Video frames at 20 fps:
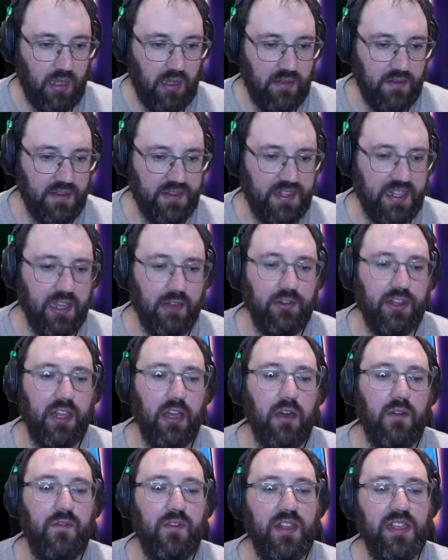The
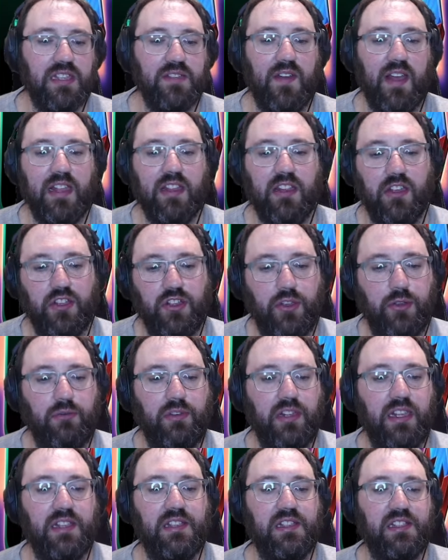TLDR for this event, you
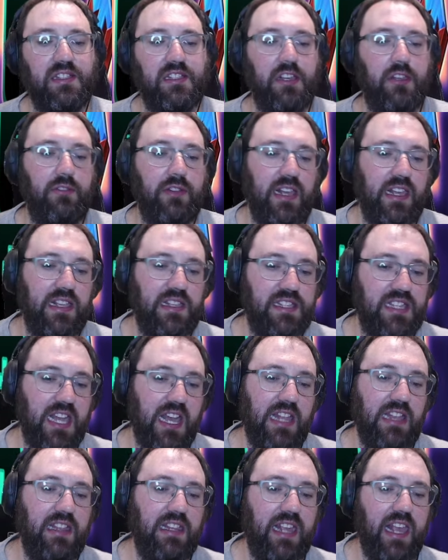need to donate
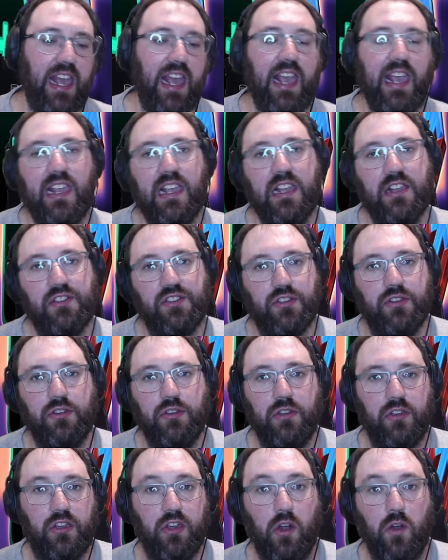10k to
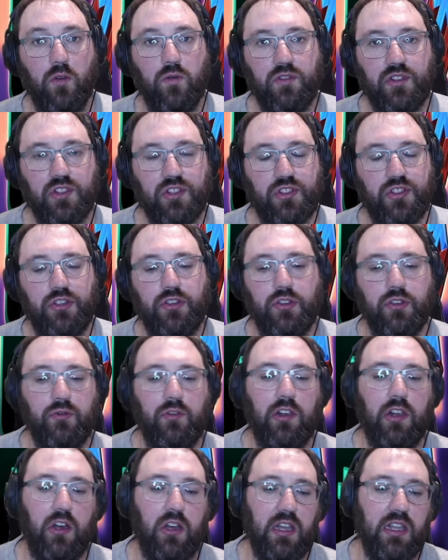gold to your
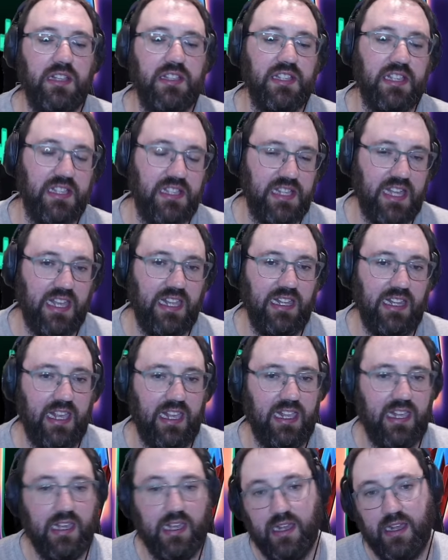alliance
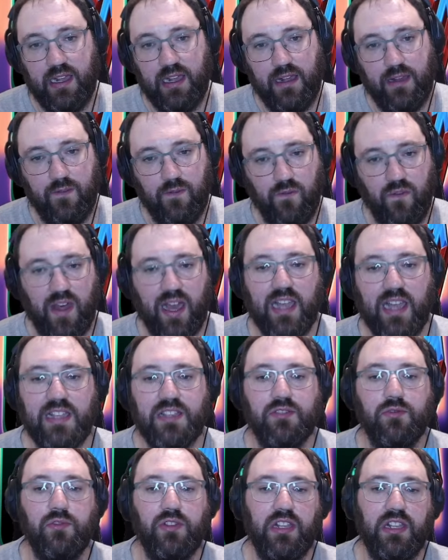daily. That
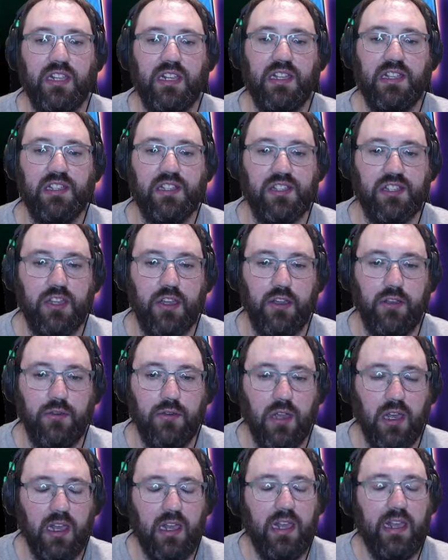is all you need to do.
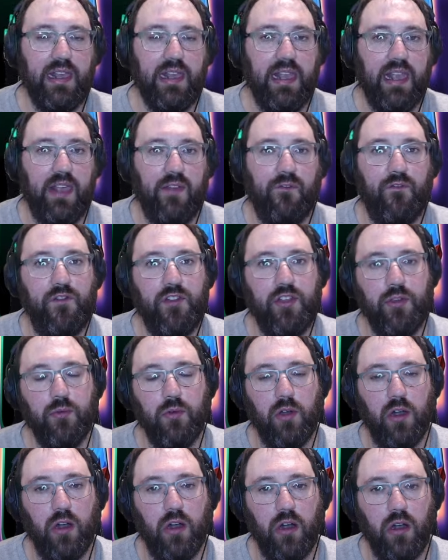If
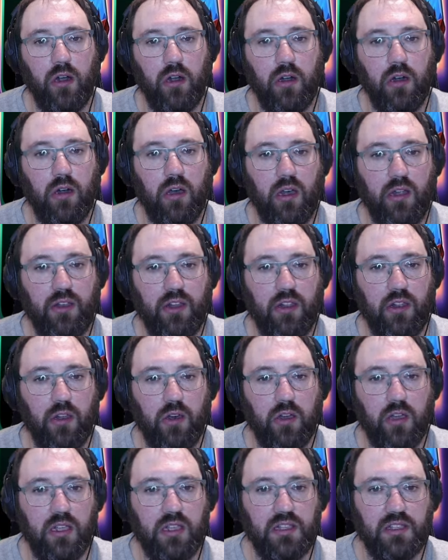you are an
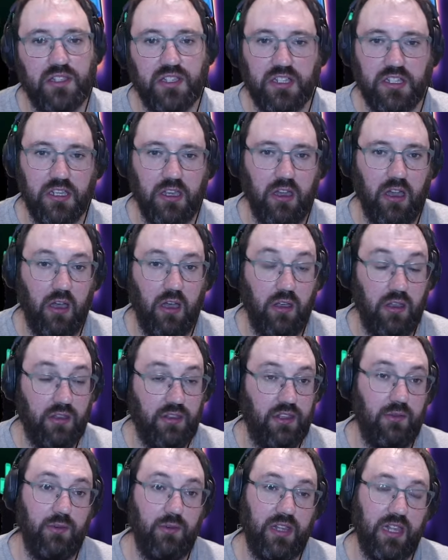alliance,
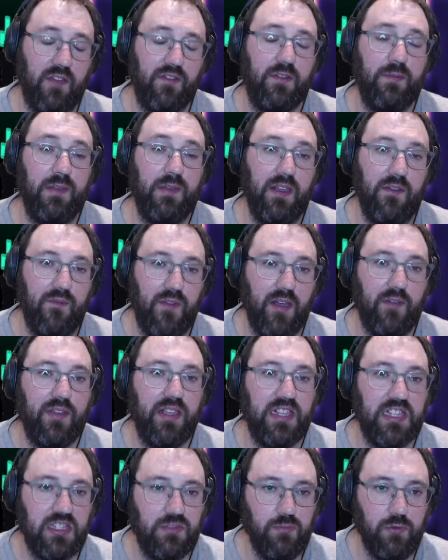it would have to be a very
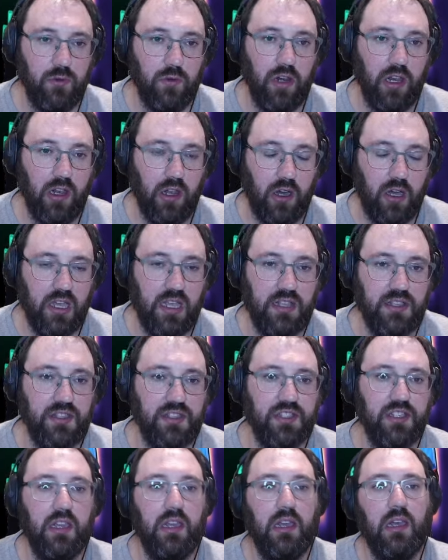small
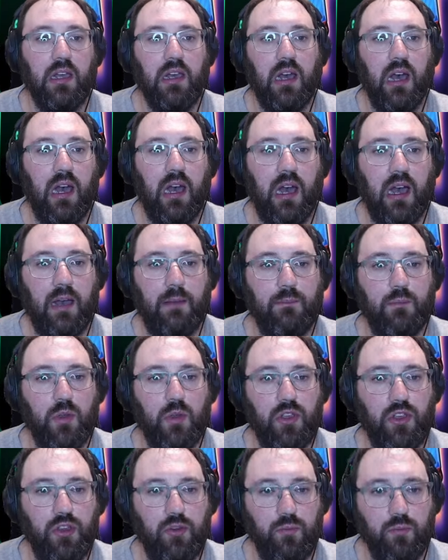alliance.
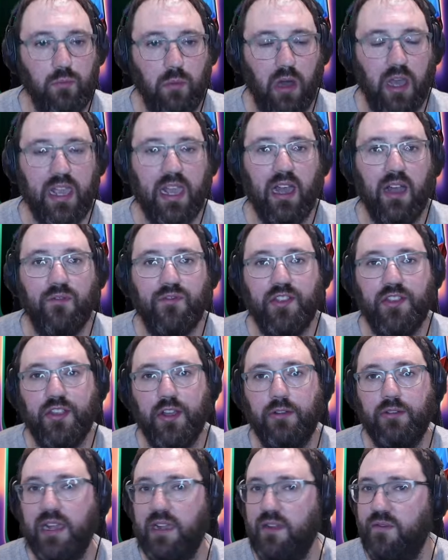You might have to
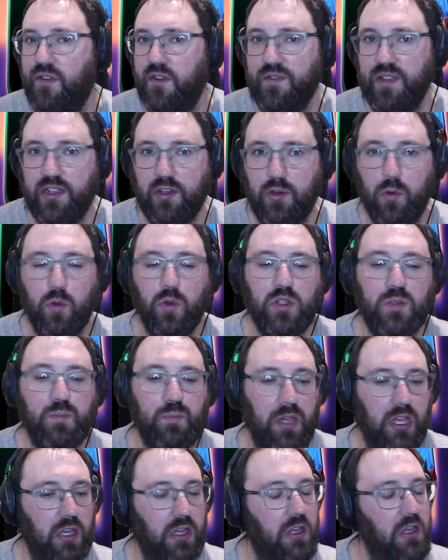donate 50 cores,
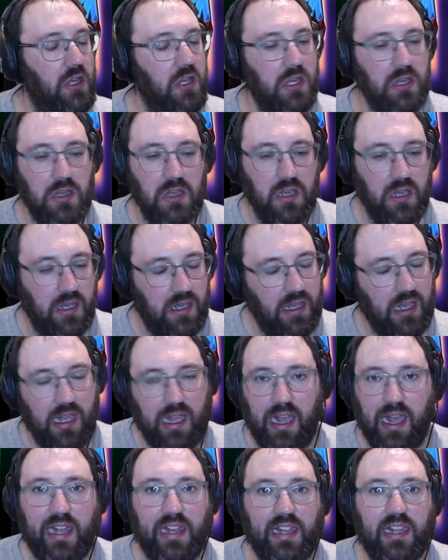but
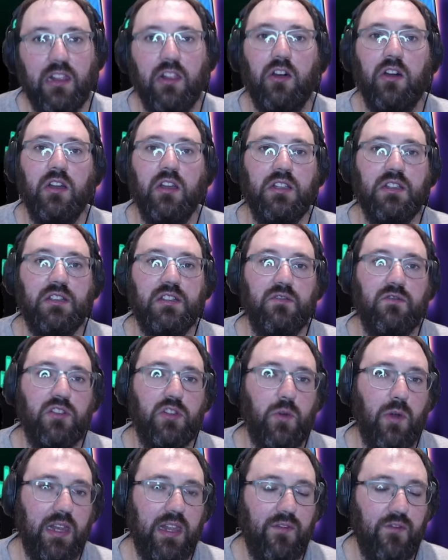any alliance of
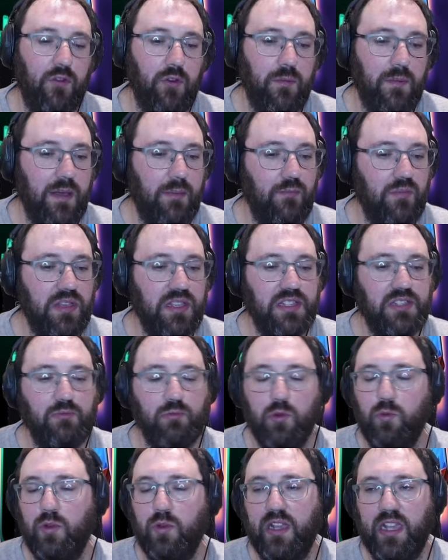24 members
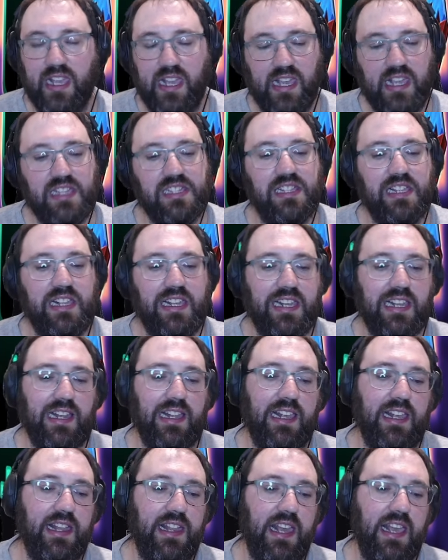will easily
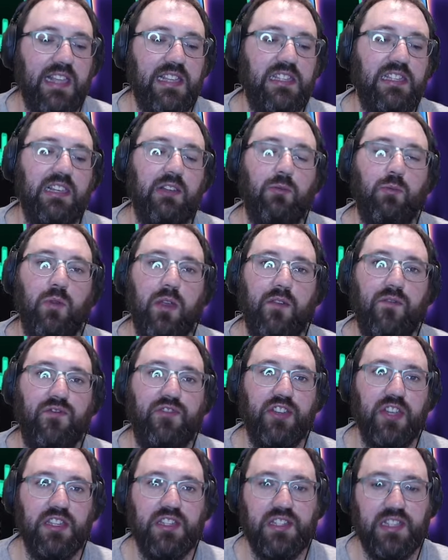clear this with
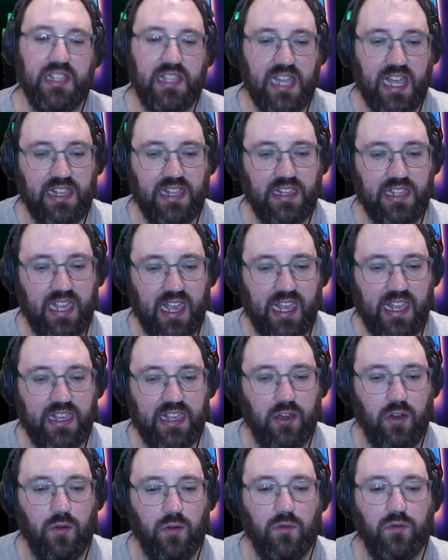just the 10k
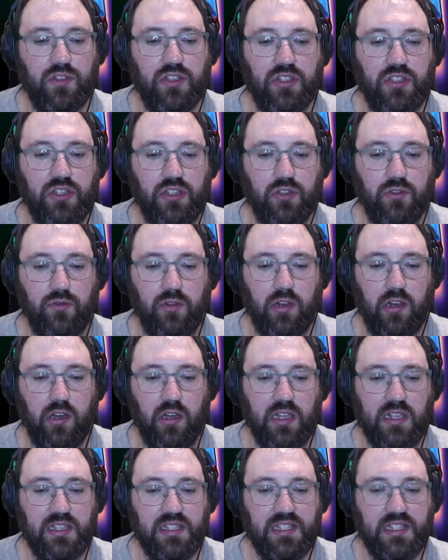gold to your
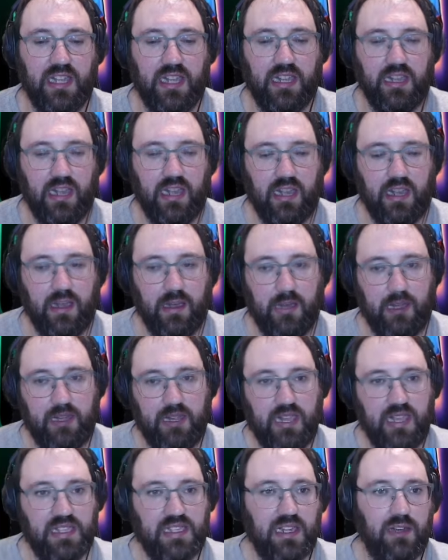alliance daily. And
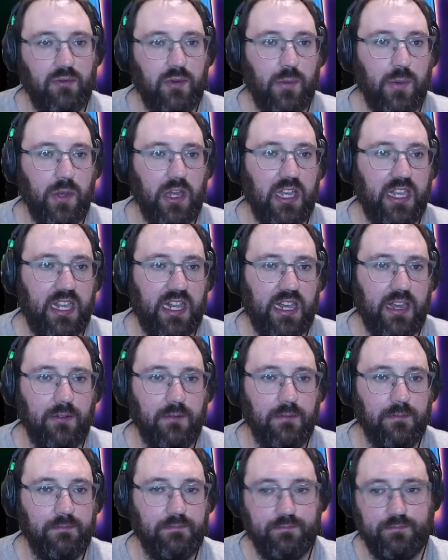here's how we work it
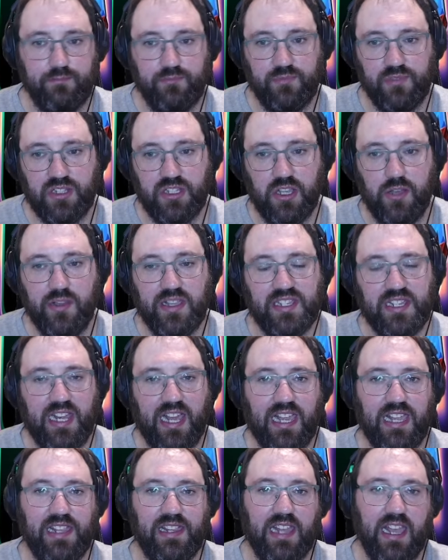out. So it's an
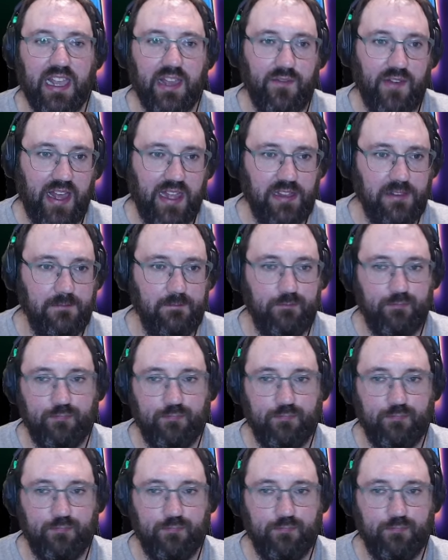8-day event.